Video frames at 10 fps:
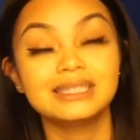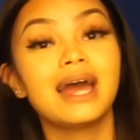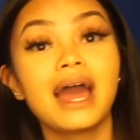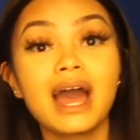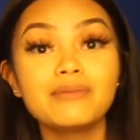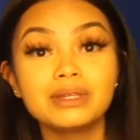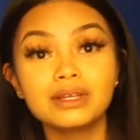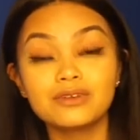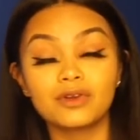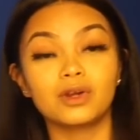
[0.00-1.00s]
And I have been
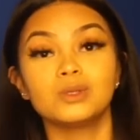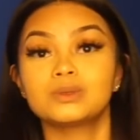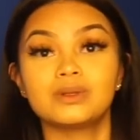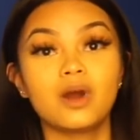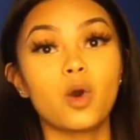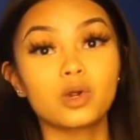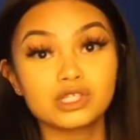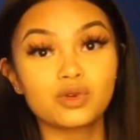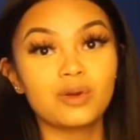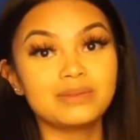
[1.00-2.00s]
looking for
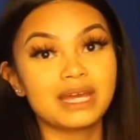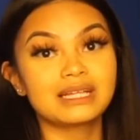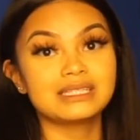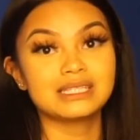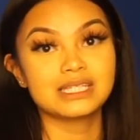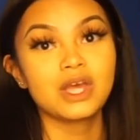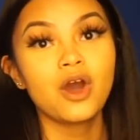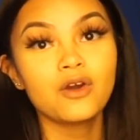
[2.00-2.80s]
horoscope necklaces